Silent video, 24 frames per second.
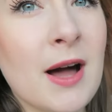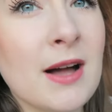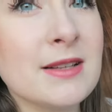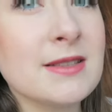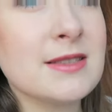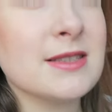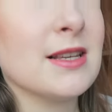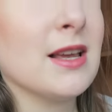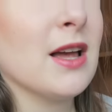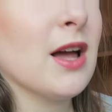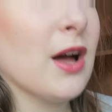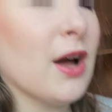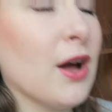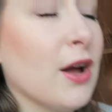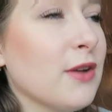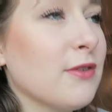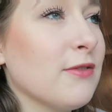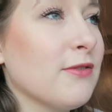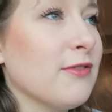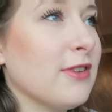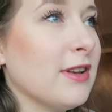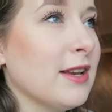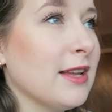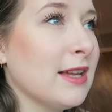But
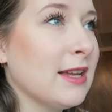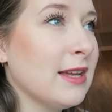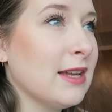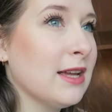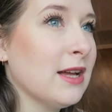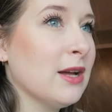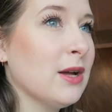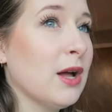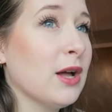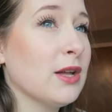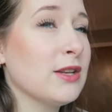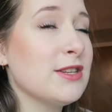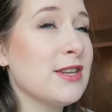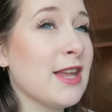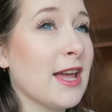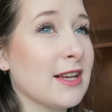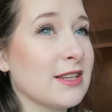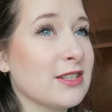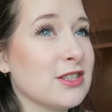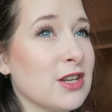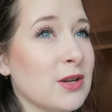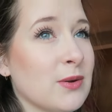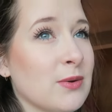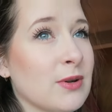hopefully
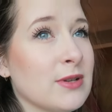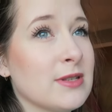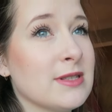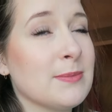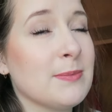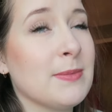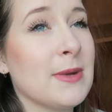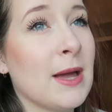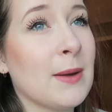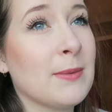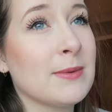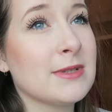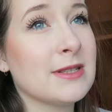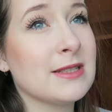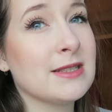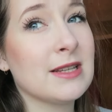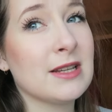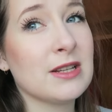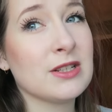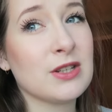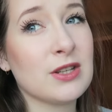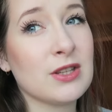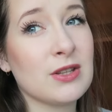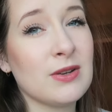next year we'll be able to
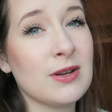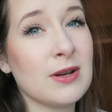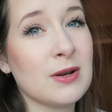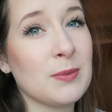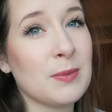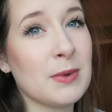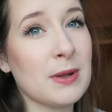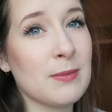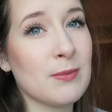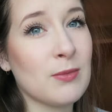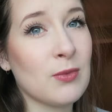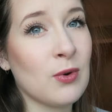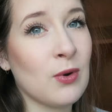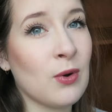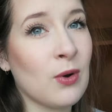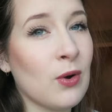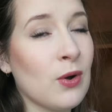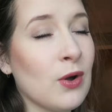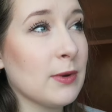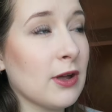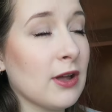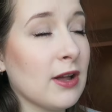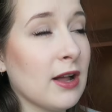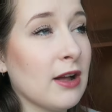see each other a little bit more.
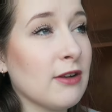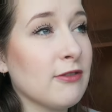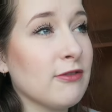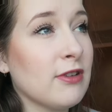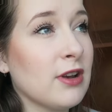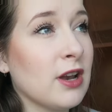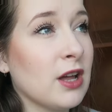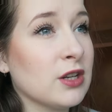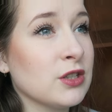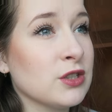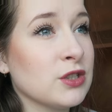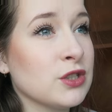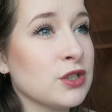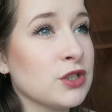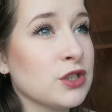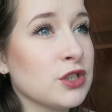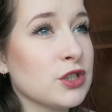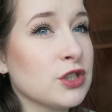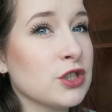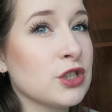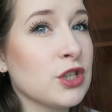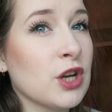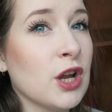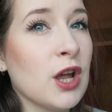We're going out for
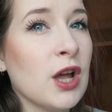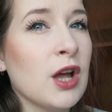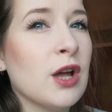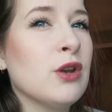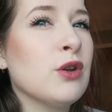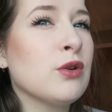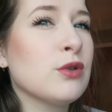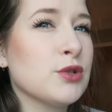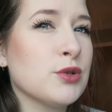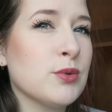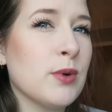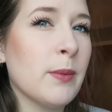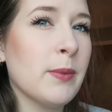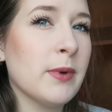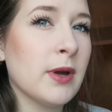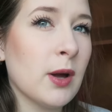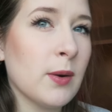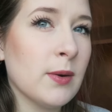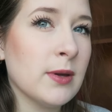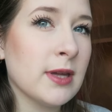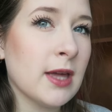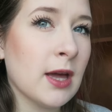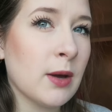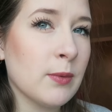lunch. Not sure where we're
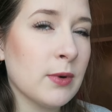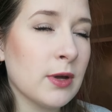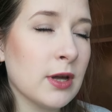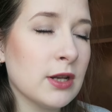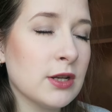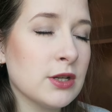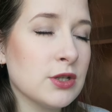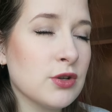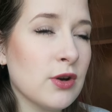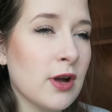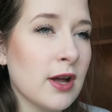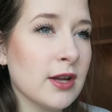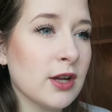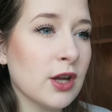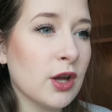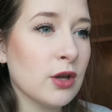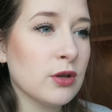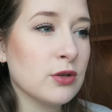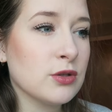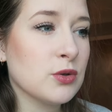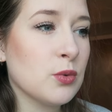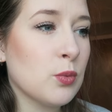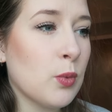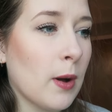going yet. We're going to try and
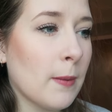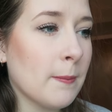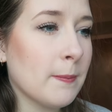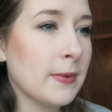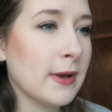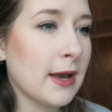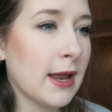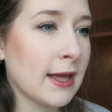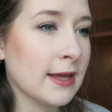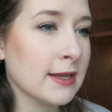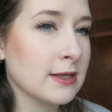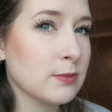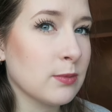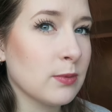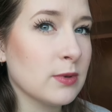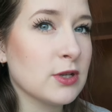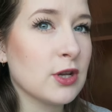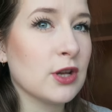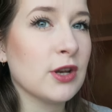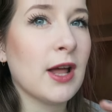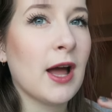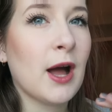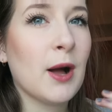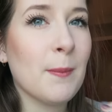go to one place, but we
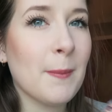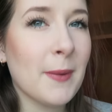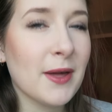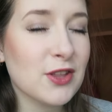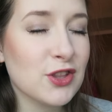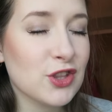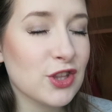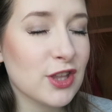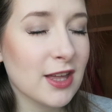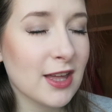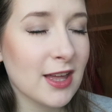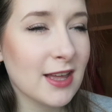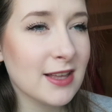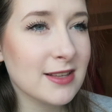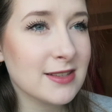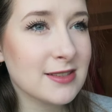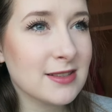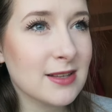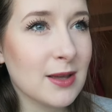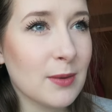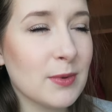don't know how much it is.